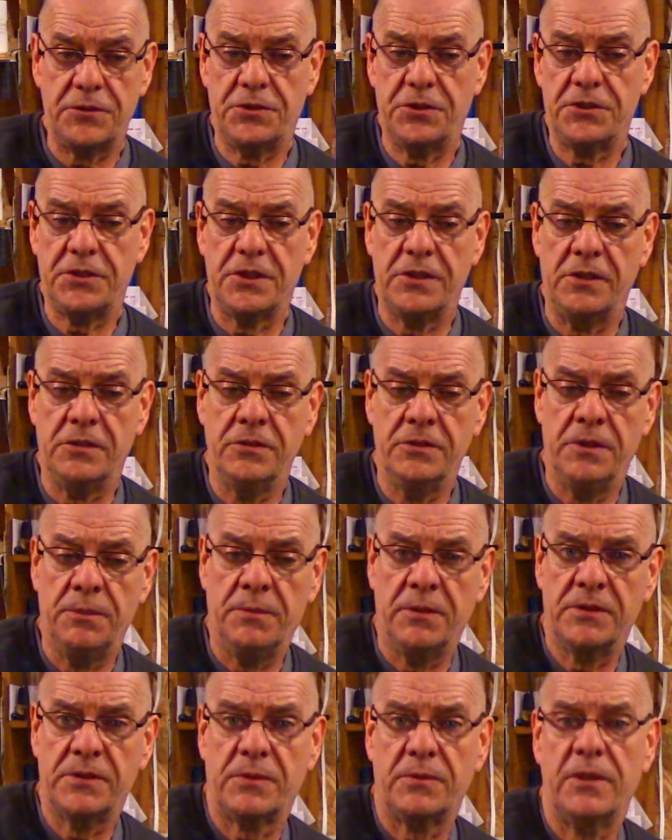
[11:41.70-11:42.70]
just a little
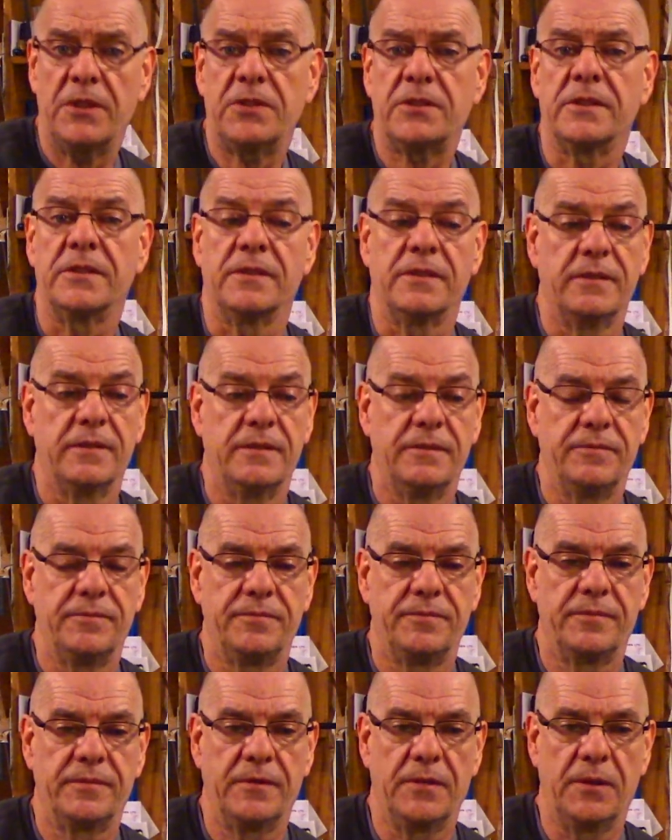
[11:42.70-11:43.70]
demonstration
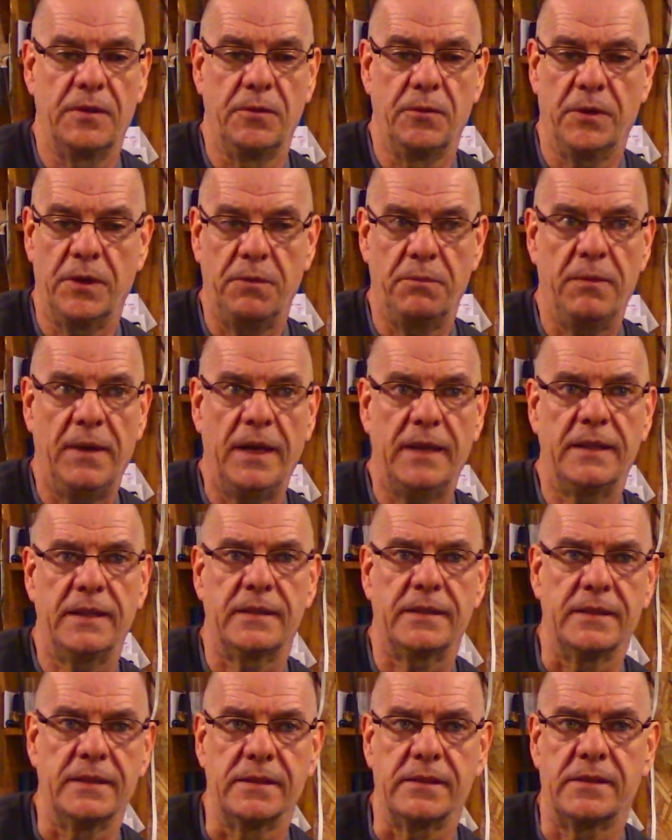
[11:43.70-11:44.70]
what a magnet
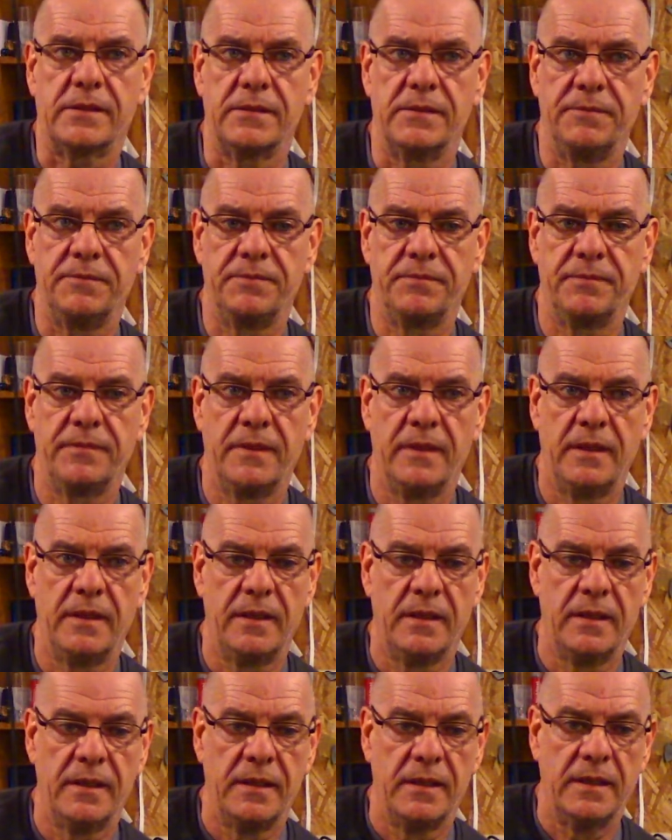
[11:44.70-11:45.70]
is,
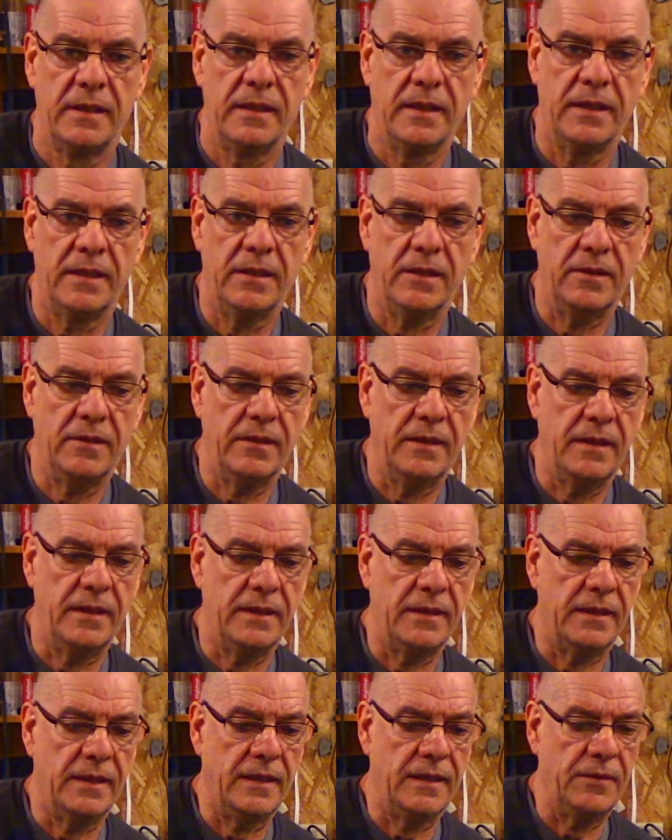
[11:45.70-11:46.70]
you know,
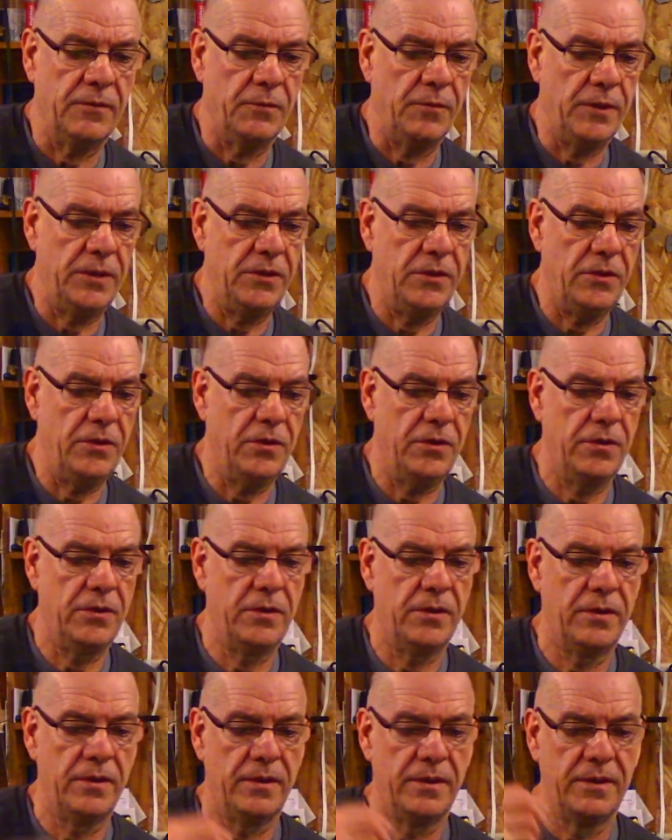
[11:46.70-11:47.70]
and when you
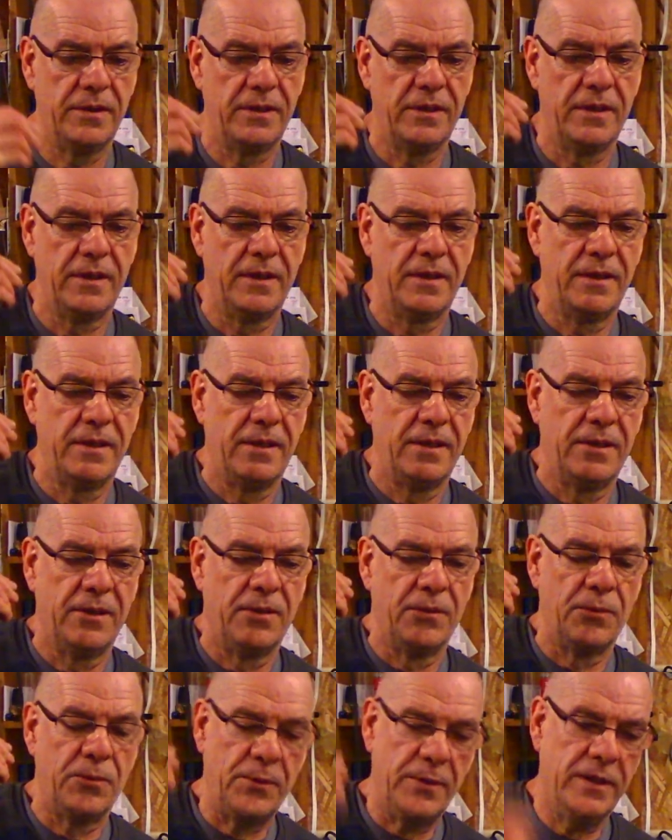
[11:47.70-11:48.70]

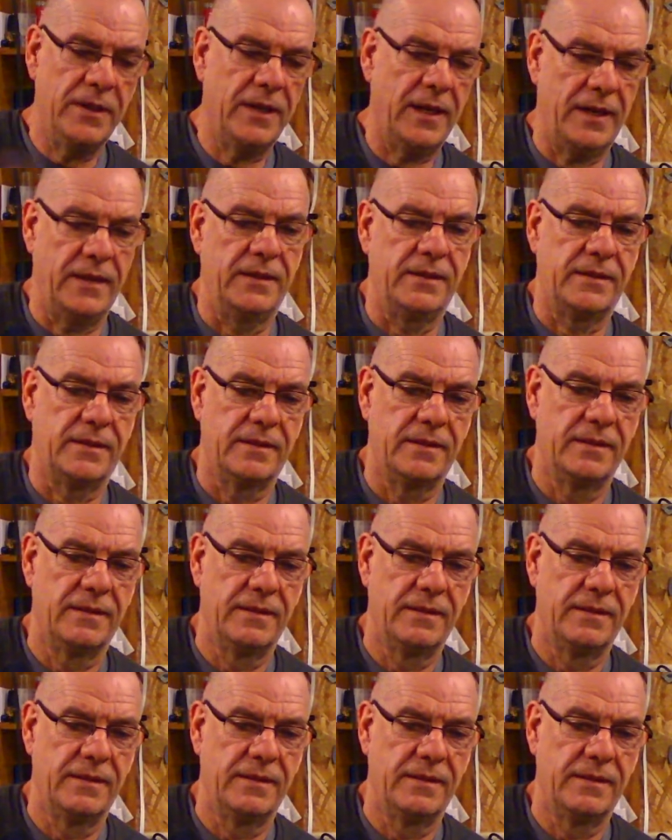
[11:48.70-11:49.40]
realize,